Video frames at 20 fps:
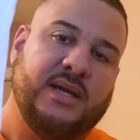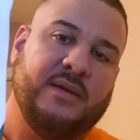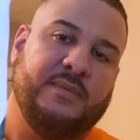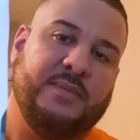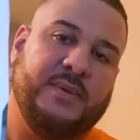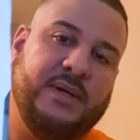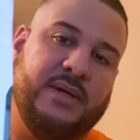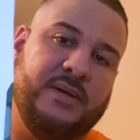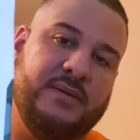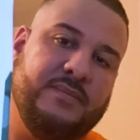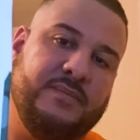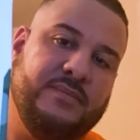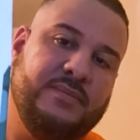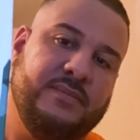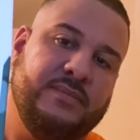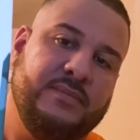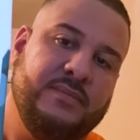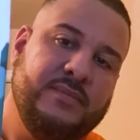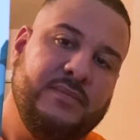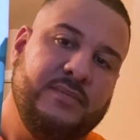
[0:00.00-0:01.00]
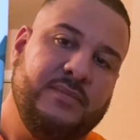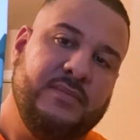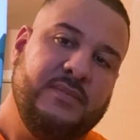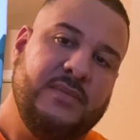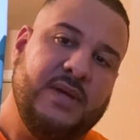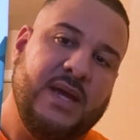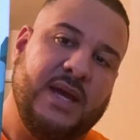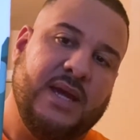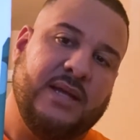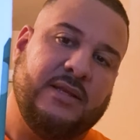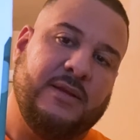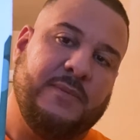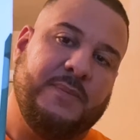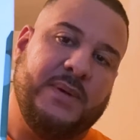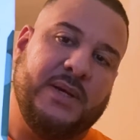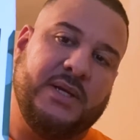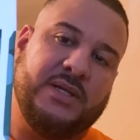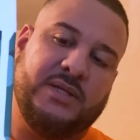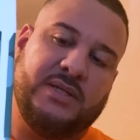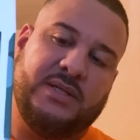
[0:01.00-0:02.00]
it, but I get the
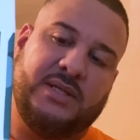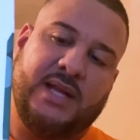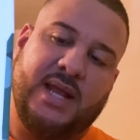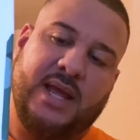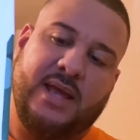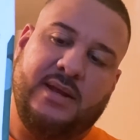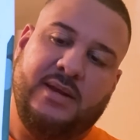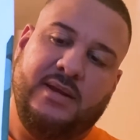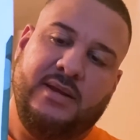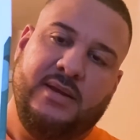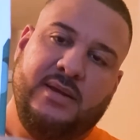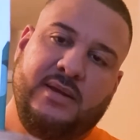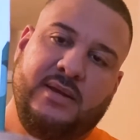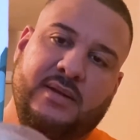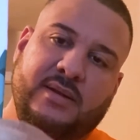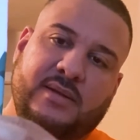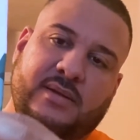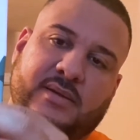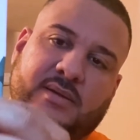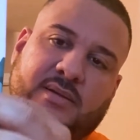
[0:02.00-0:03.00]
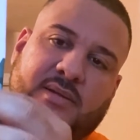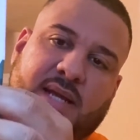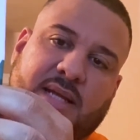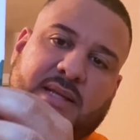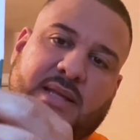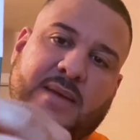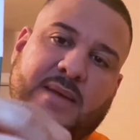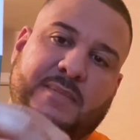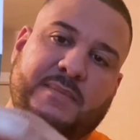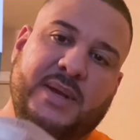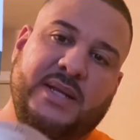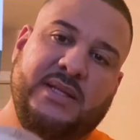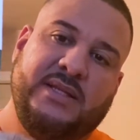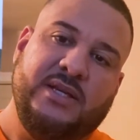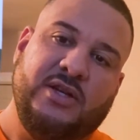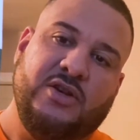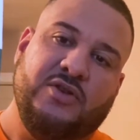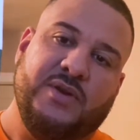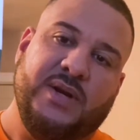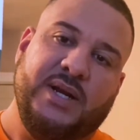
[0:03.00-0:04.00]
picture. See that? It's like that minty
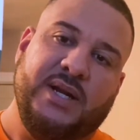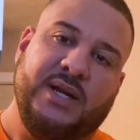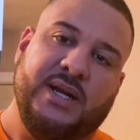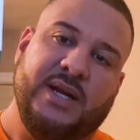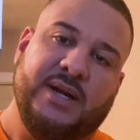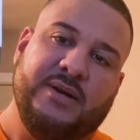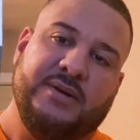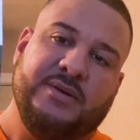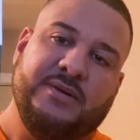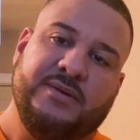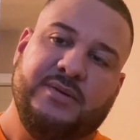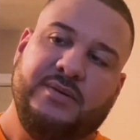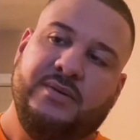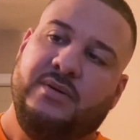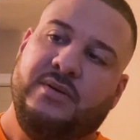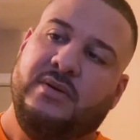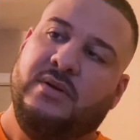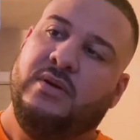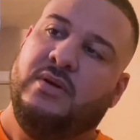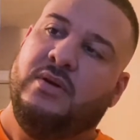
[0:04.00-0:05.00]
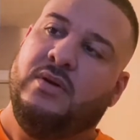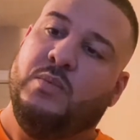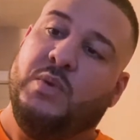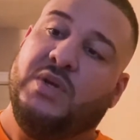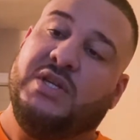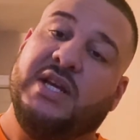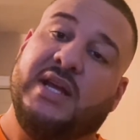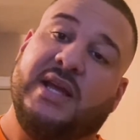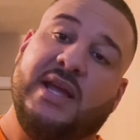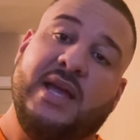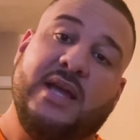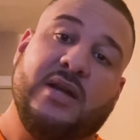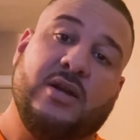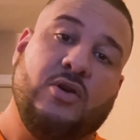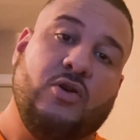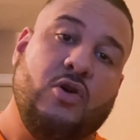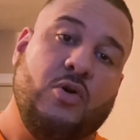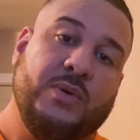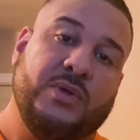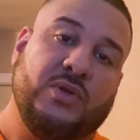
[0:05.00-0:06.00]
green there, which again could
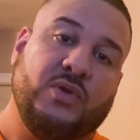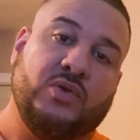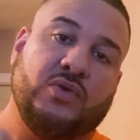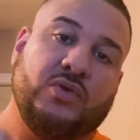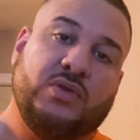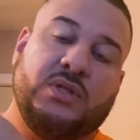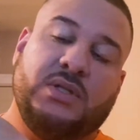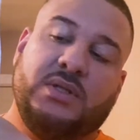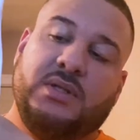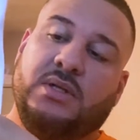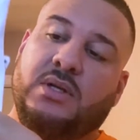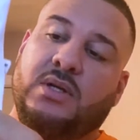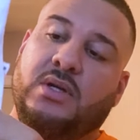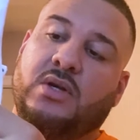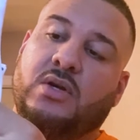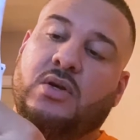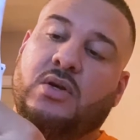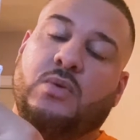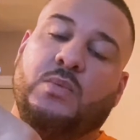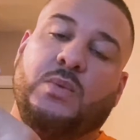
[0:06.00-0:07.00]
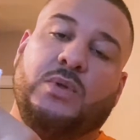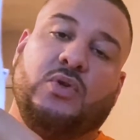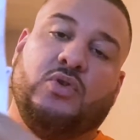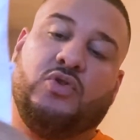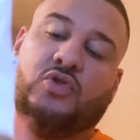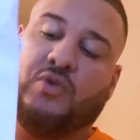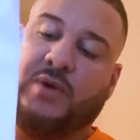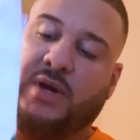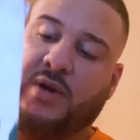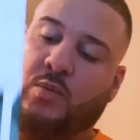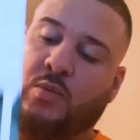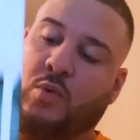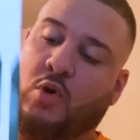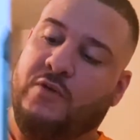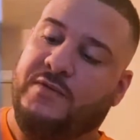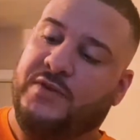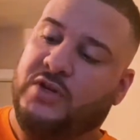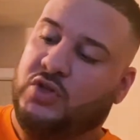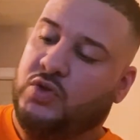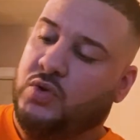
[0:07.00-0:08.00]
go with those green
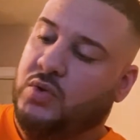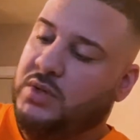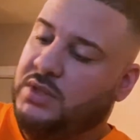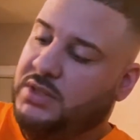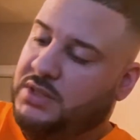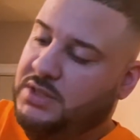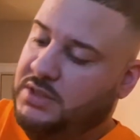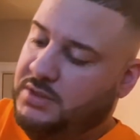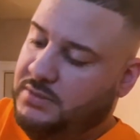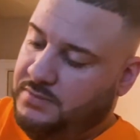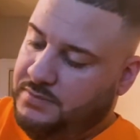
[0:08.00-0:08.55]
woven shorts.